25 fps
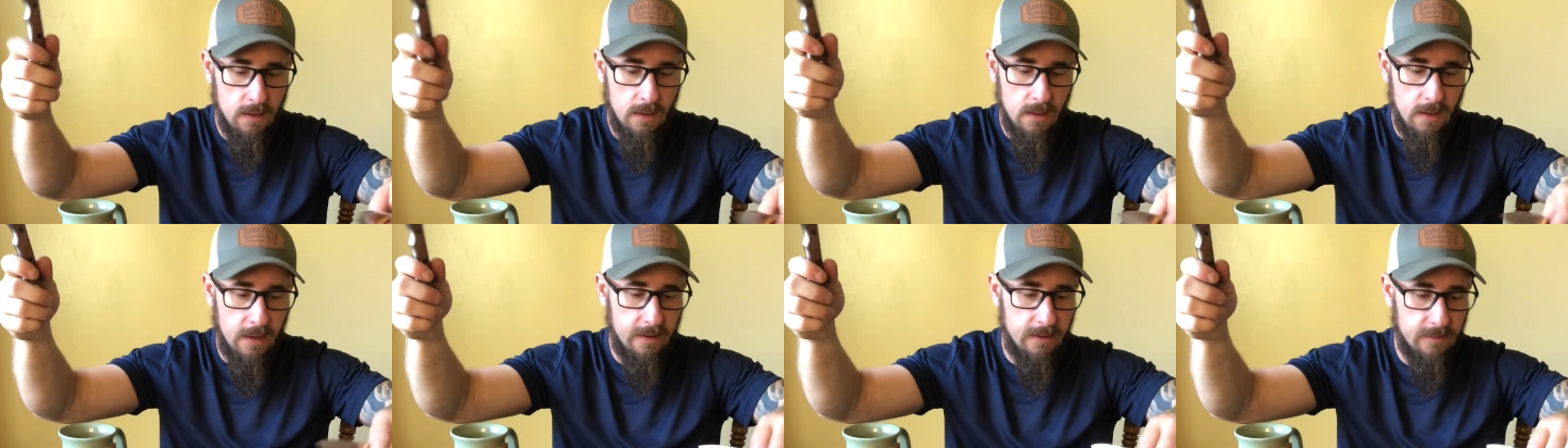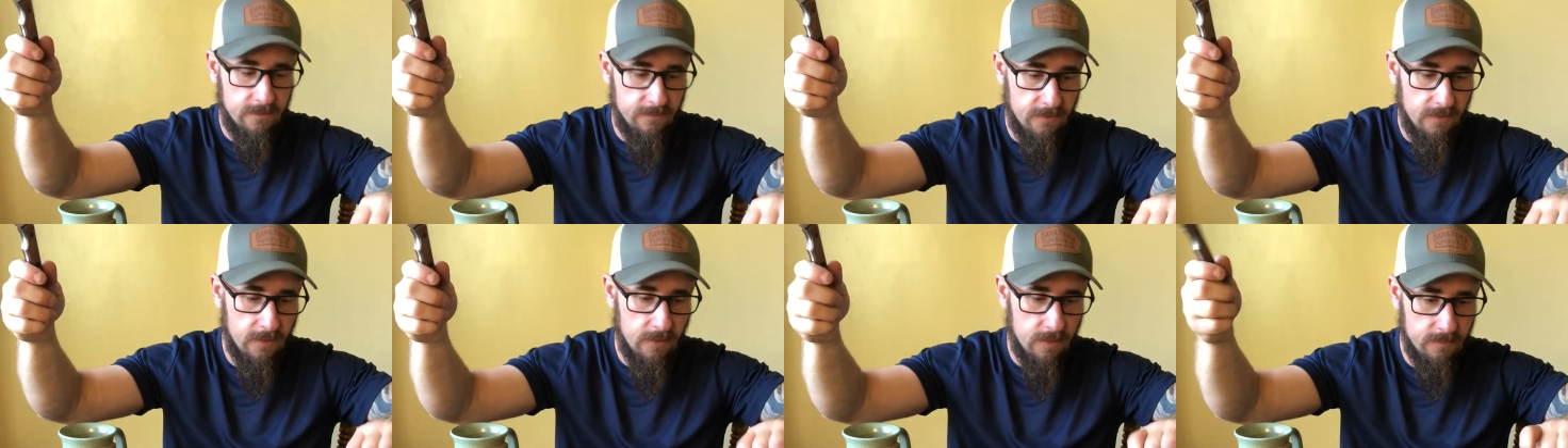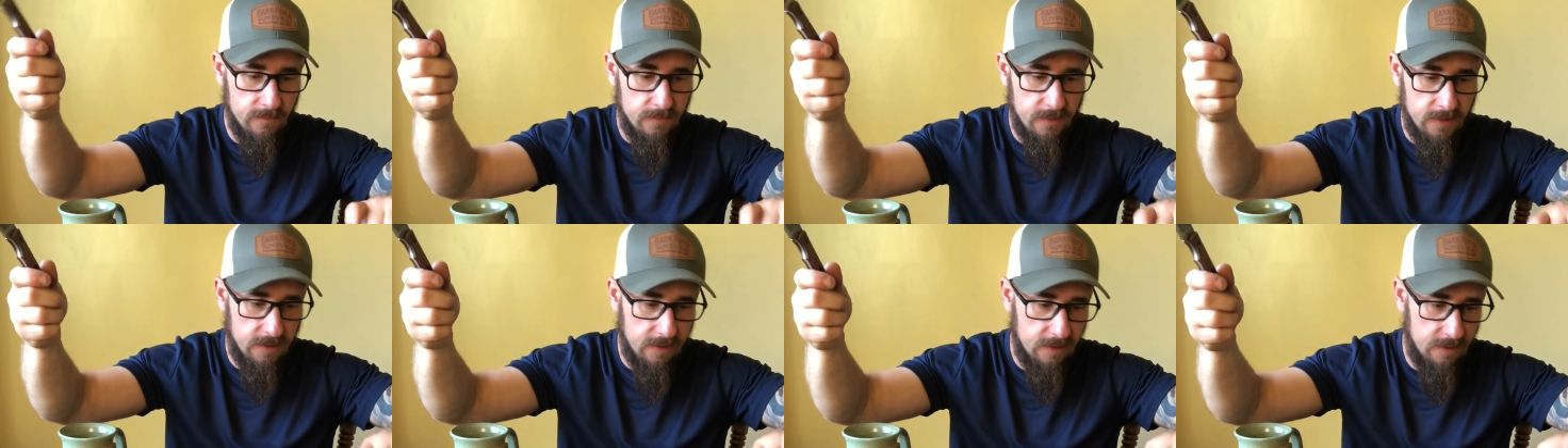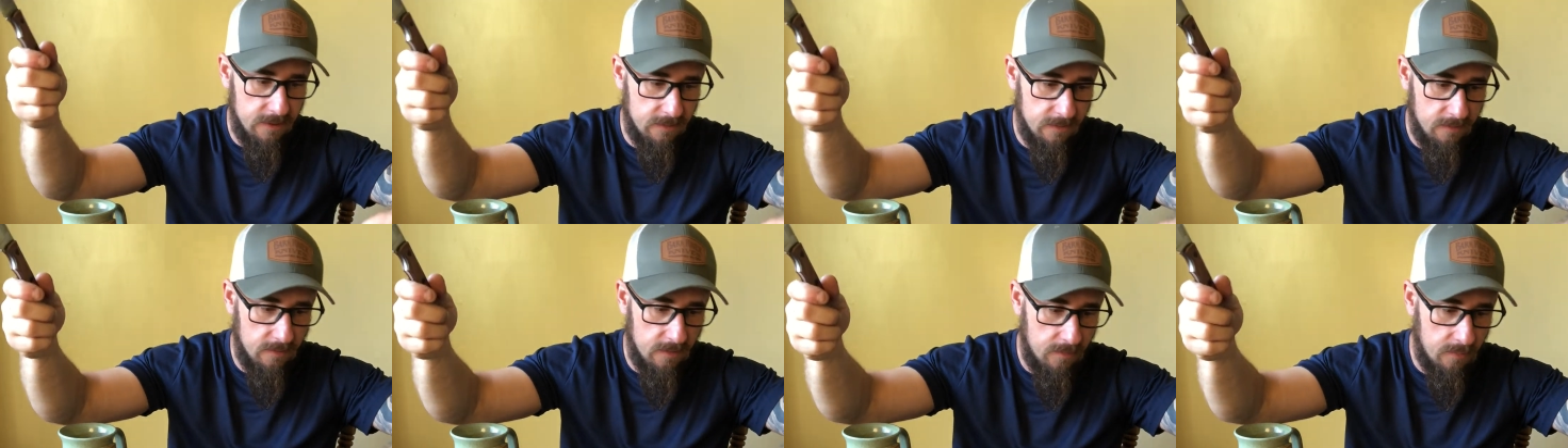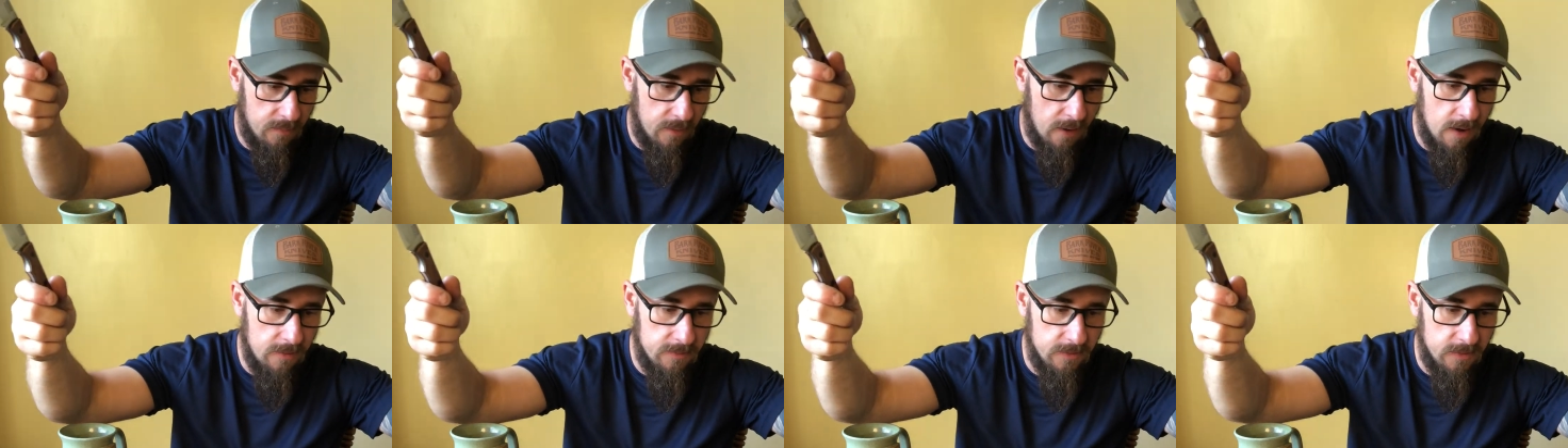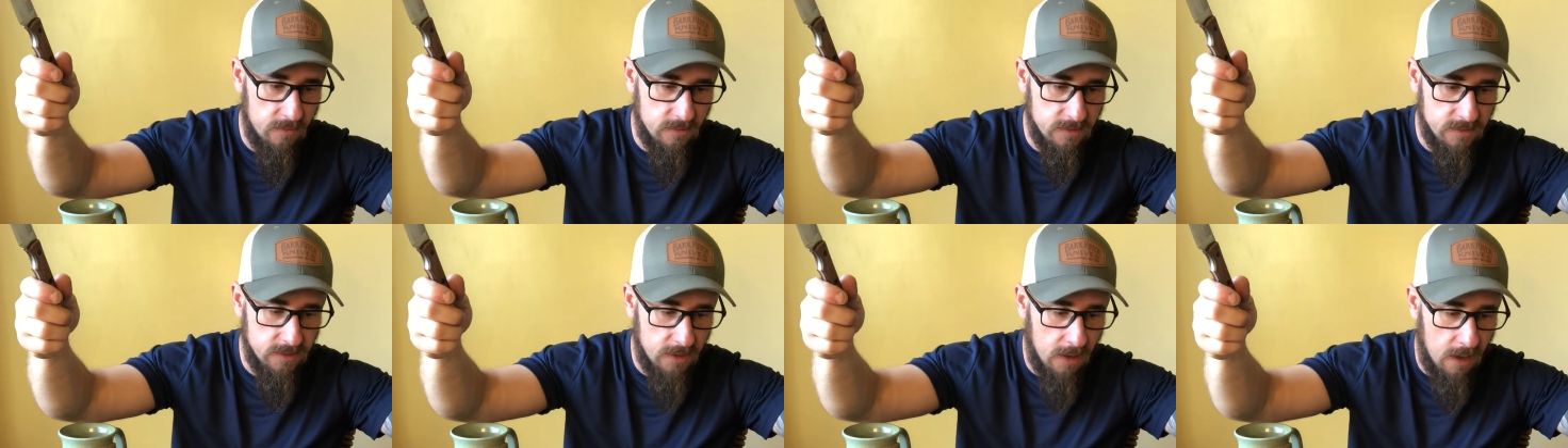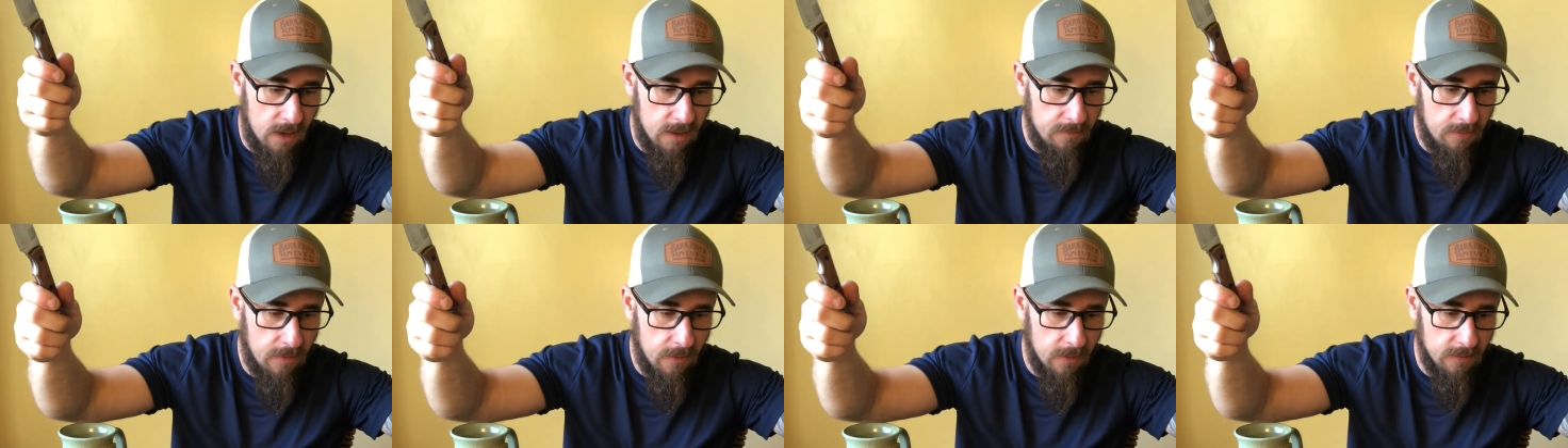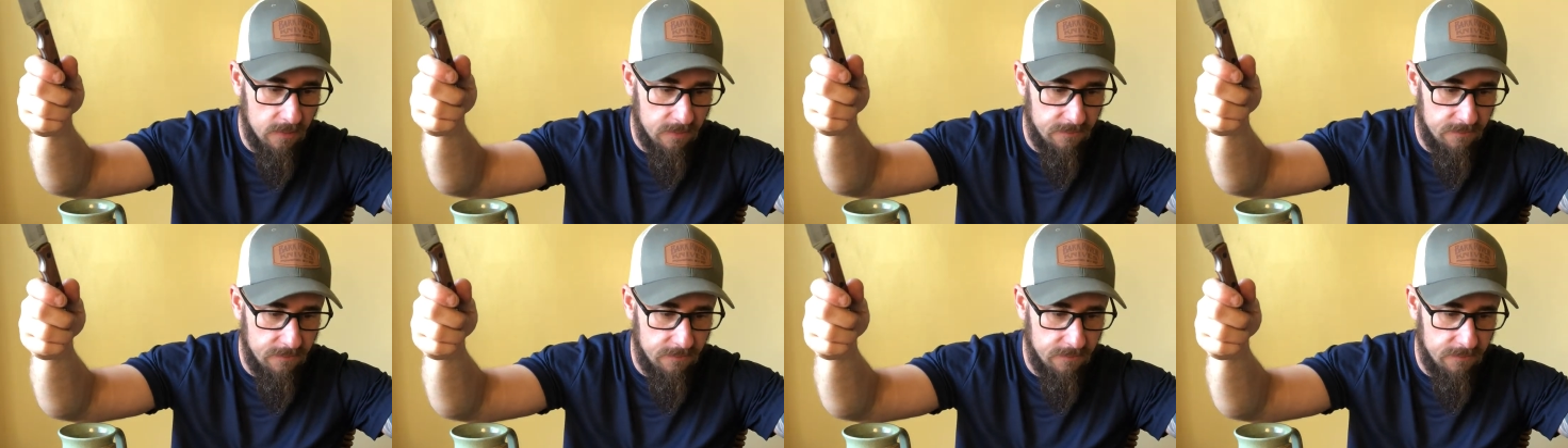I confirmed that it probably was not part